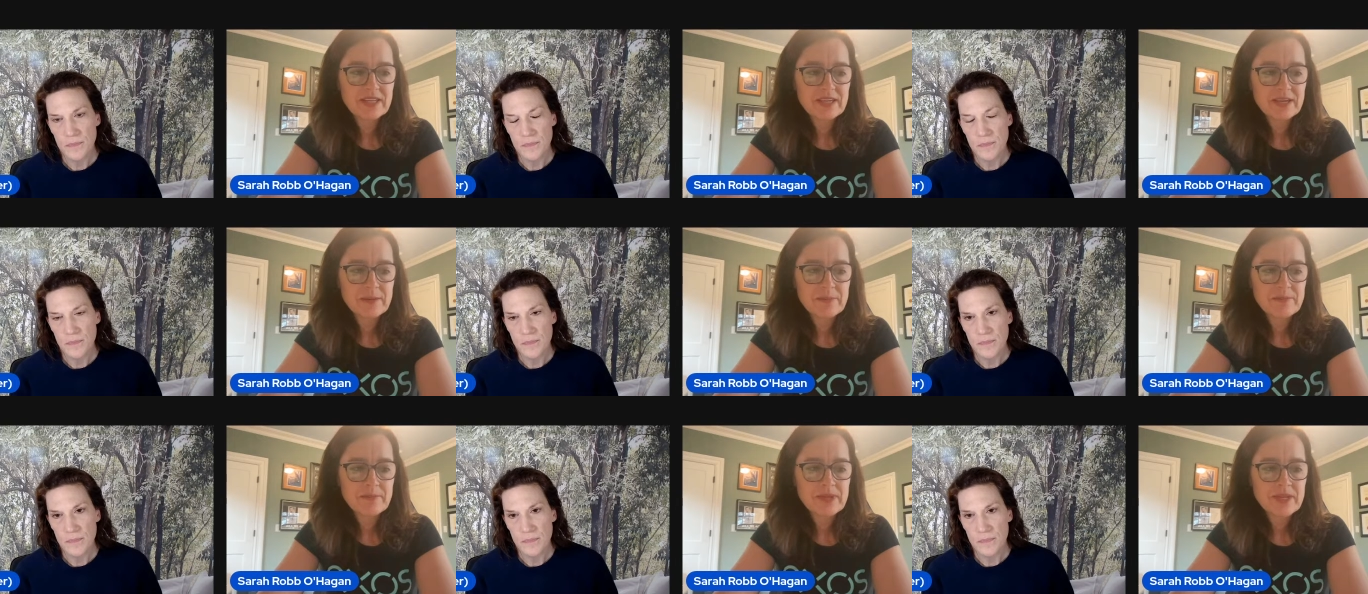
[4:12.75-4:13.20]

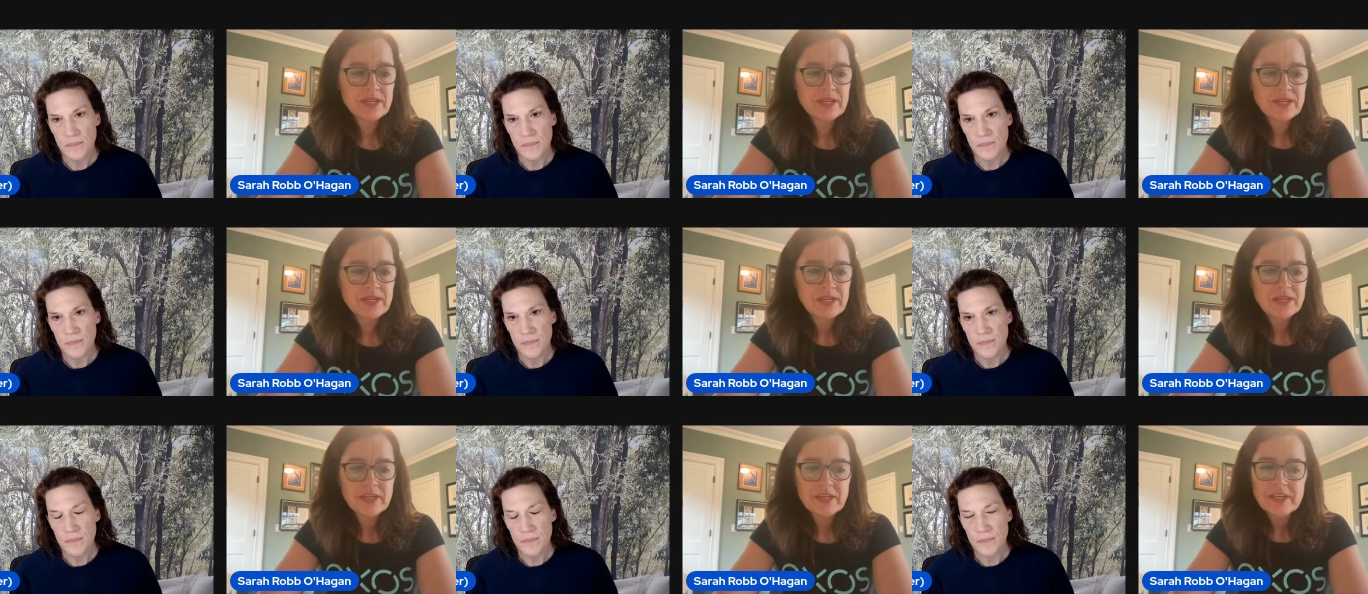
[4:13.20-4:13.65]
Speaker 1: um,
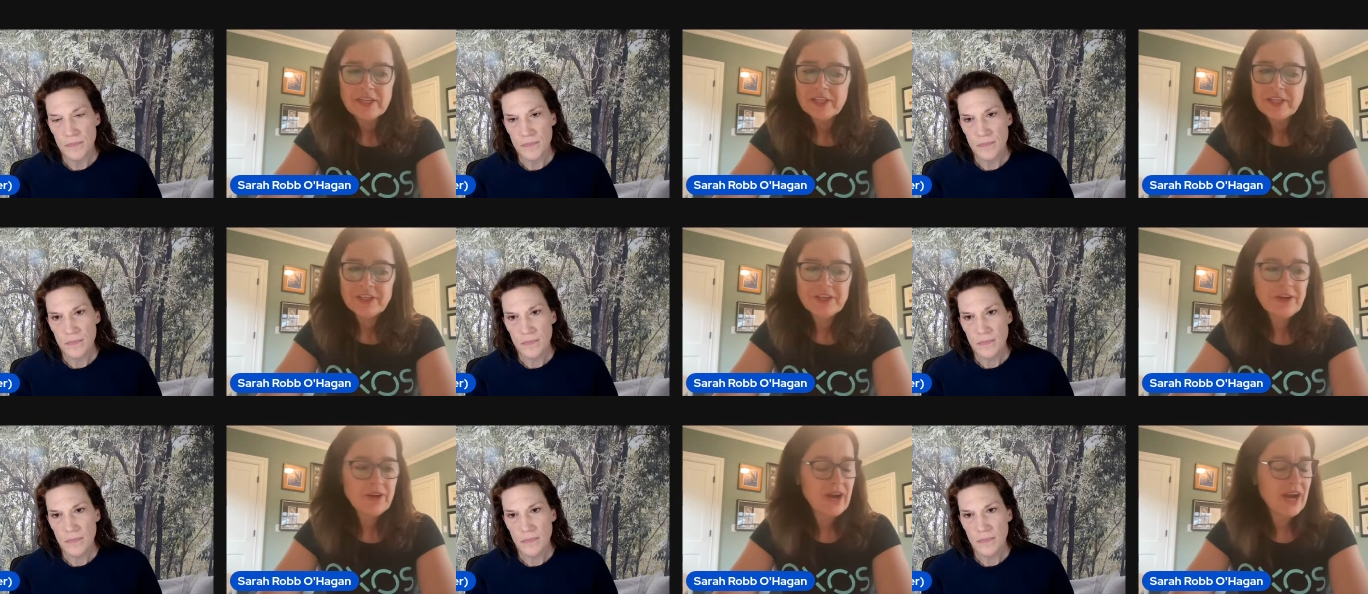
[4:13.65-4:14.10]

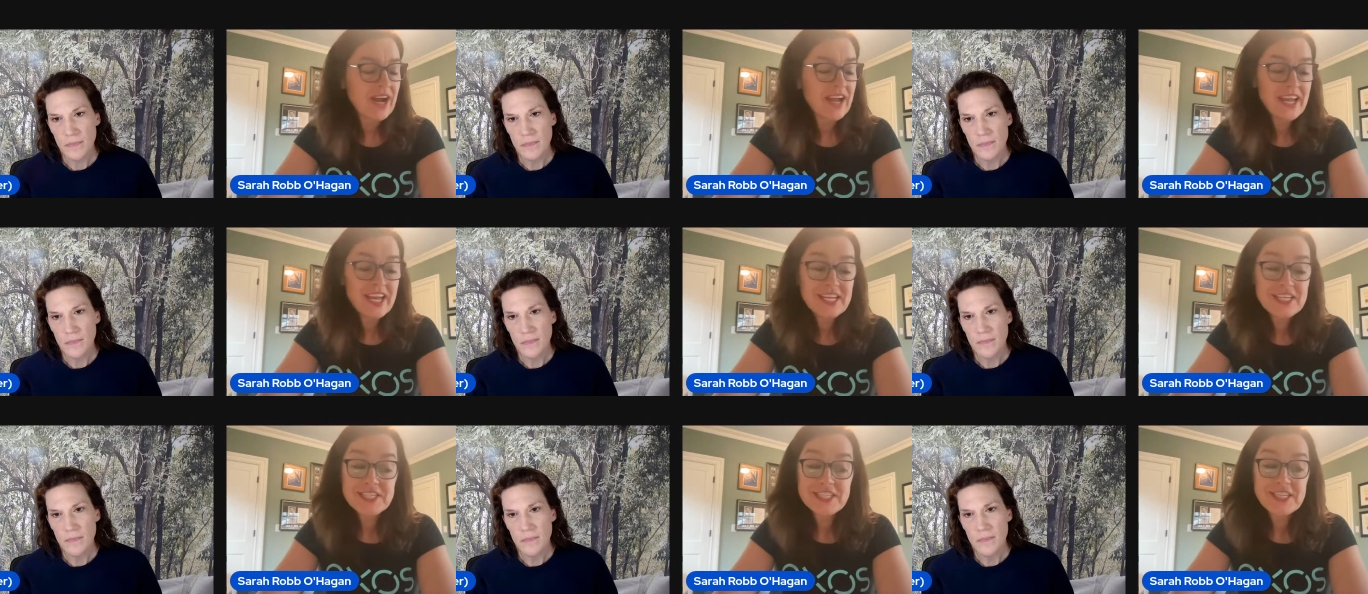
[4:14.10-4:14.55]
you know,
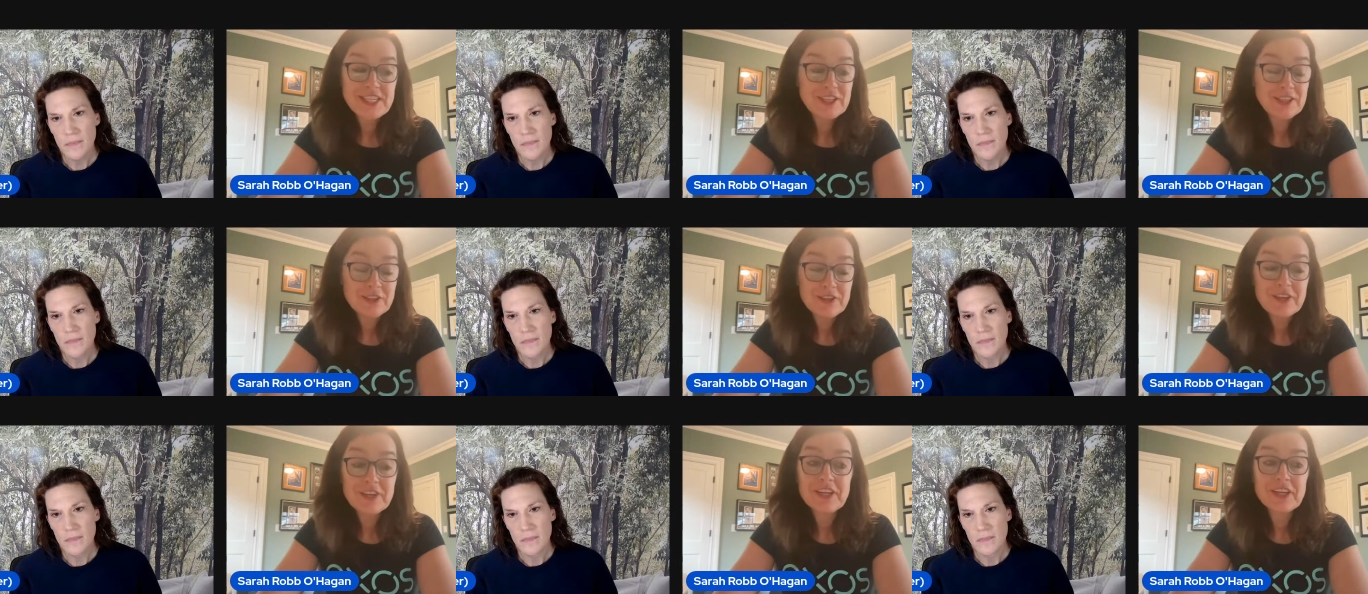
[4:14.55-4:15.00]
I actually
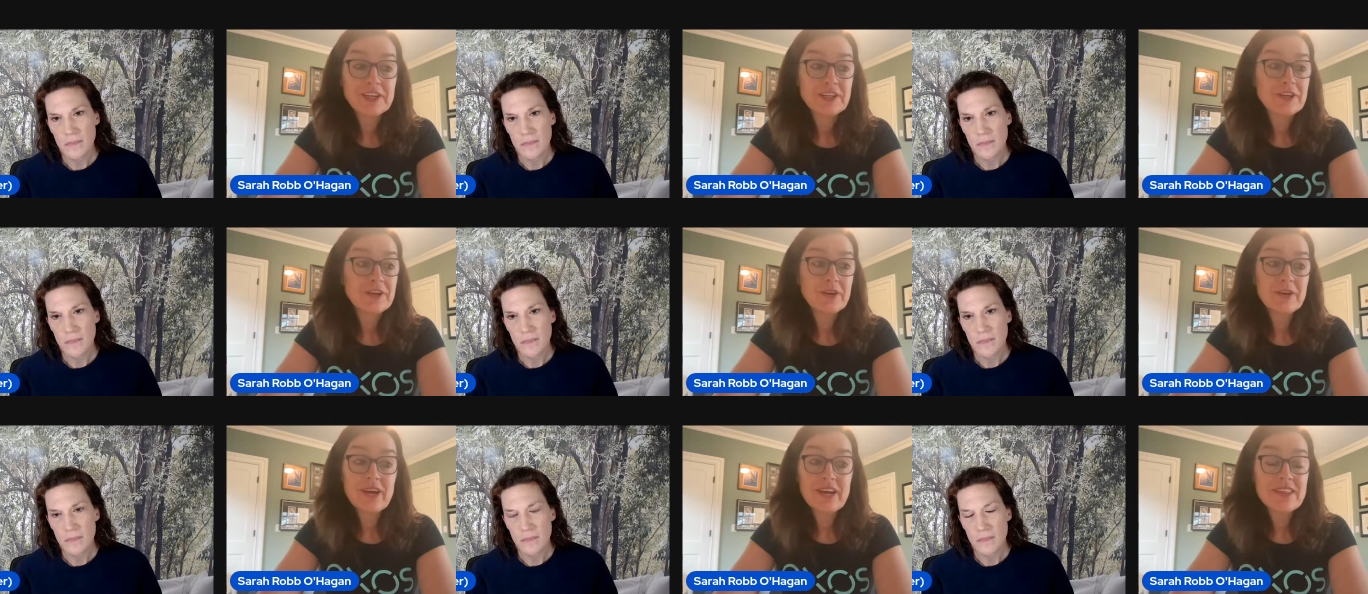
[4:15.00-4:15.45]
look at it
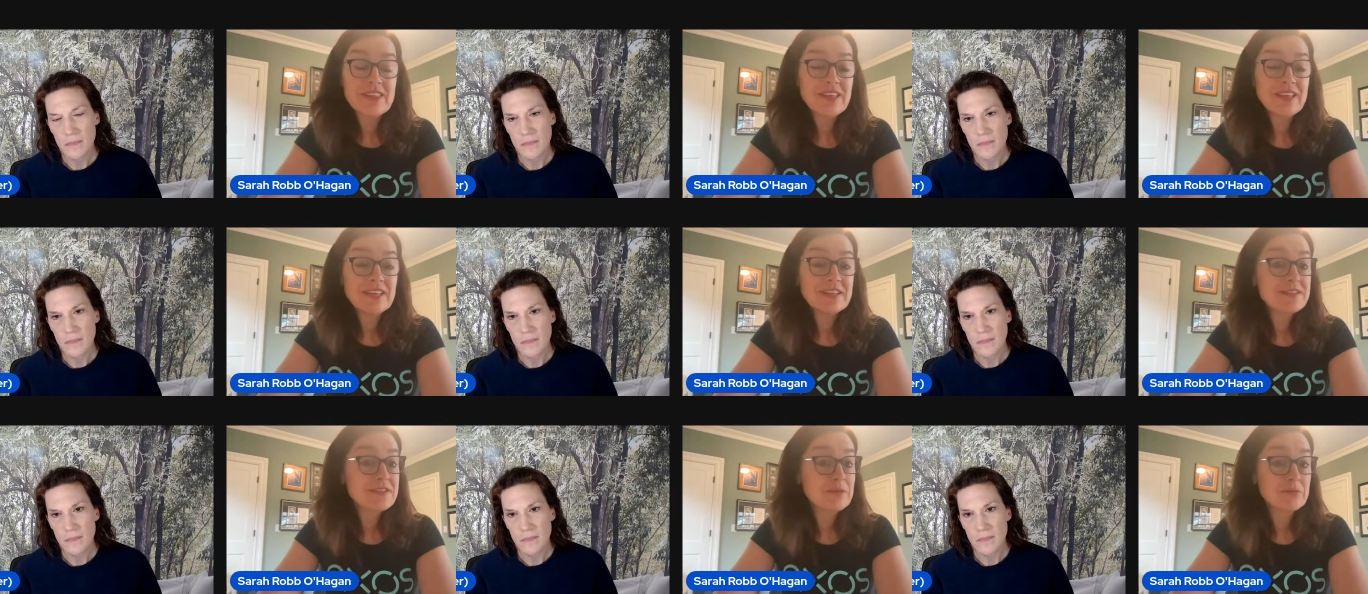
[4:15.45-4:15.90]
and go, I
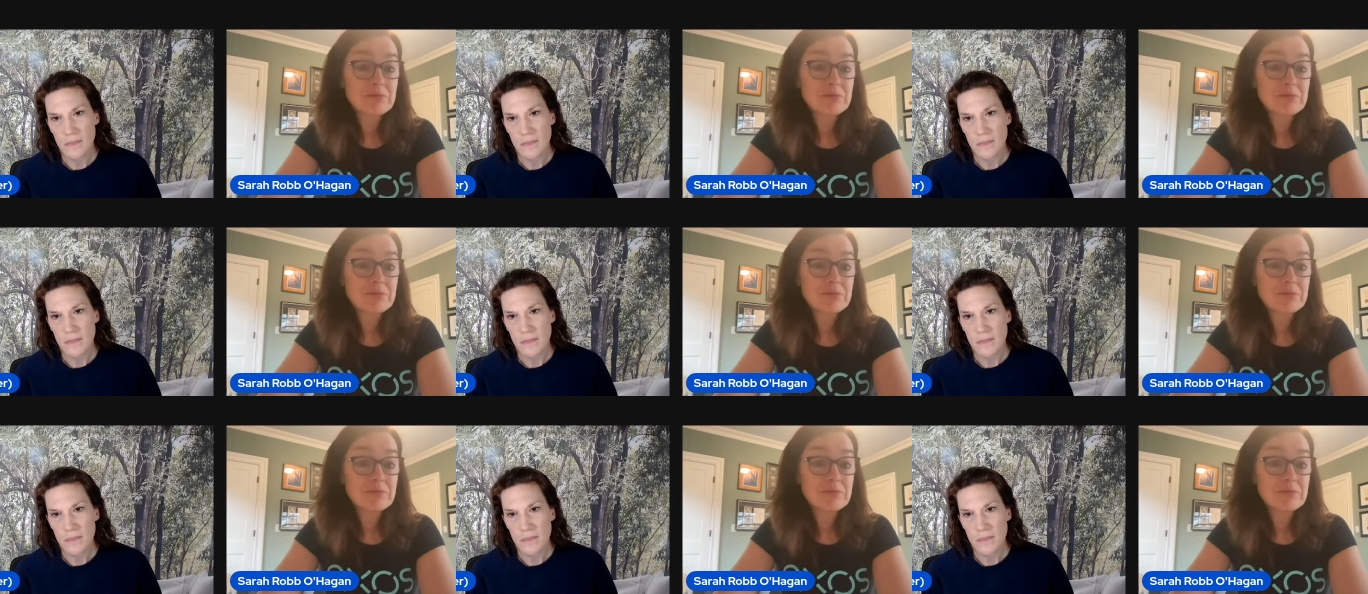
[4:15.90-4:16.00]
think it's a